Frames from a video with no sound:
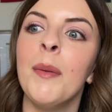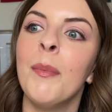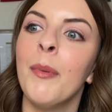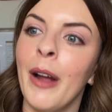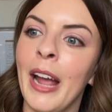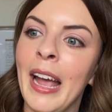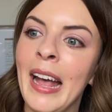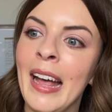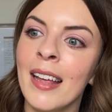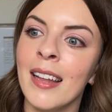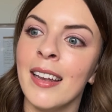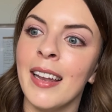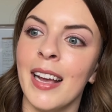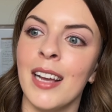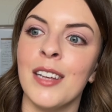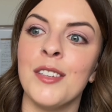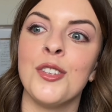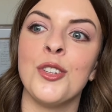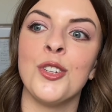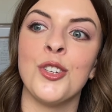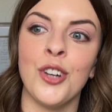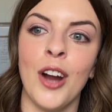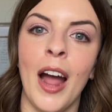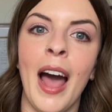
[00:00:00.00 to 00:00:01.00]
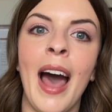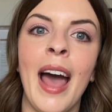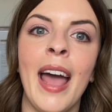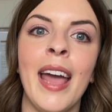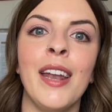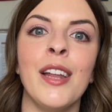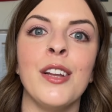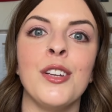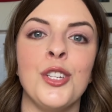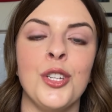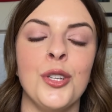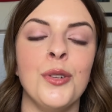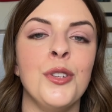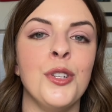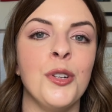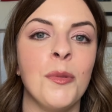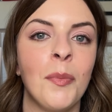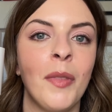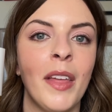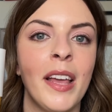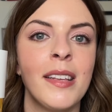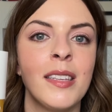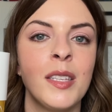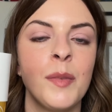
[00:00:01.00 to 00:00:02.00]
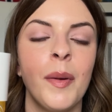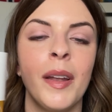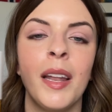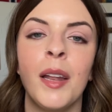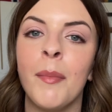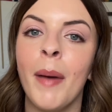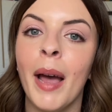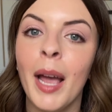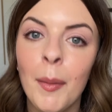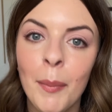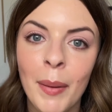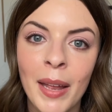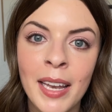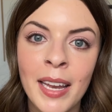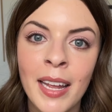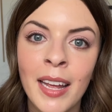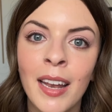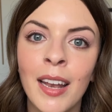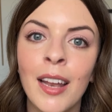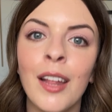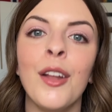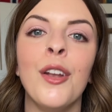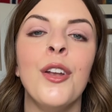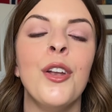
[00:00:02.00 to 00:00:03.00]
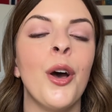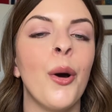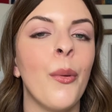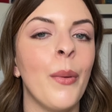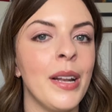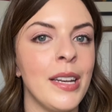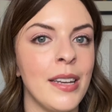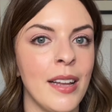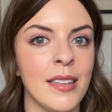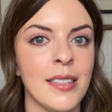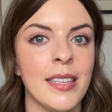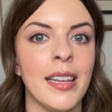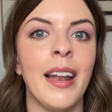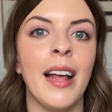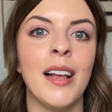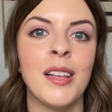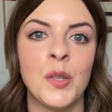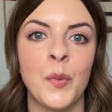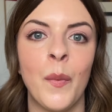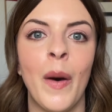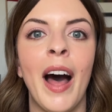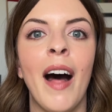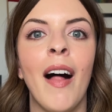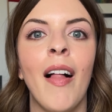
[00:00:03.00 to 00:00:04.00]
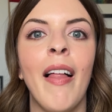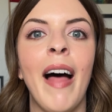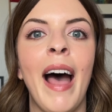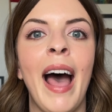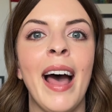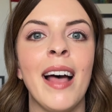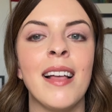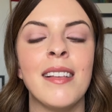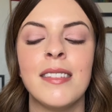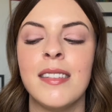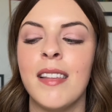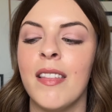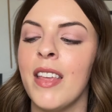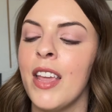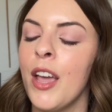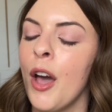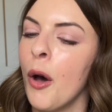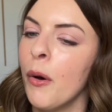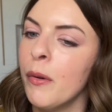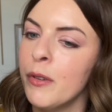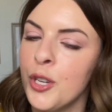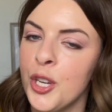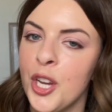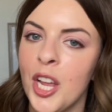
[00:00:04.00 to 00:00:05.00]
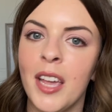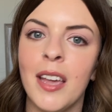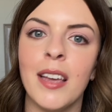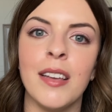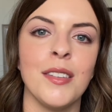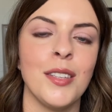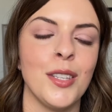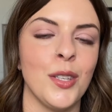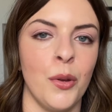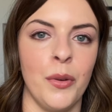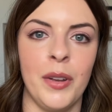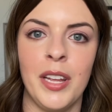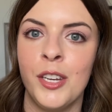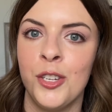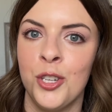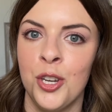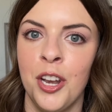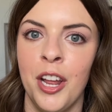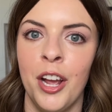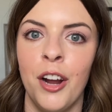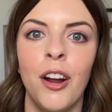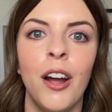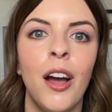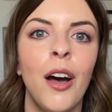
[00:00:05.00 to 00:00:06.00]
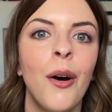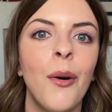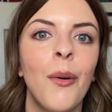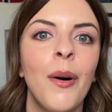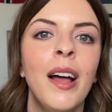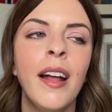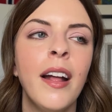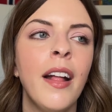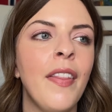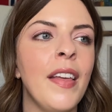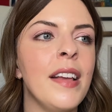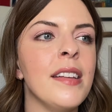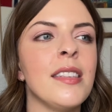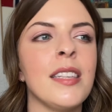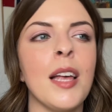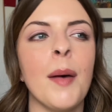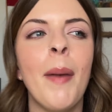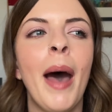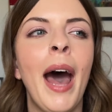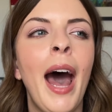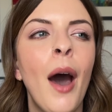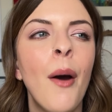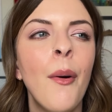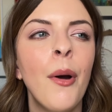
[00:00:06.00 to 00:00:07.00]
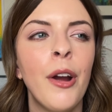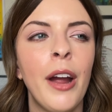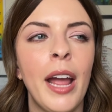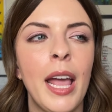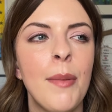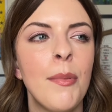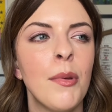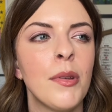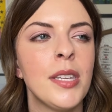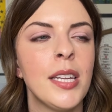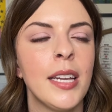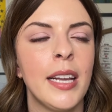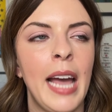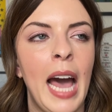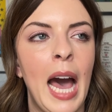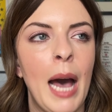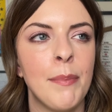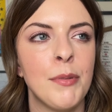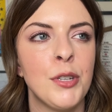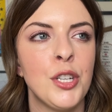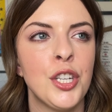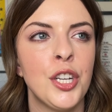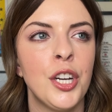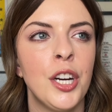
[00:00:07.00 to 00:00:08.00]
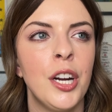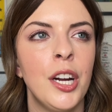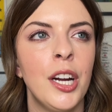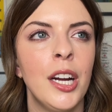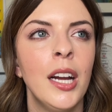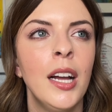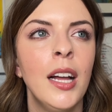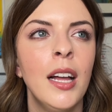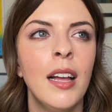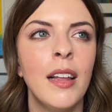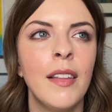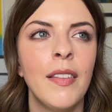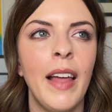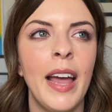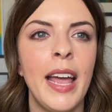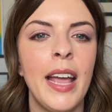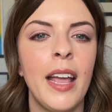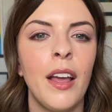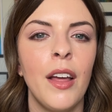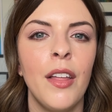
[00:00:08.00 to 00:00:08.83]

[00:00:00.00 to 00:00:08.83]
brand has tried to dupe this, but in my opinion, no one does it as well as the OG Sol De Janeiro. They somehow are able to capture like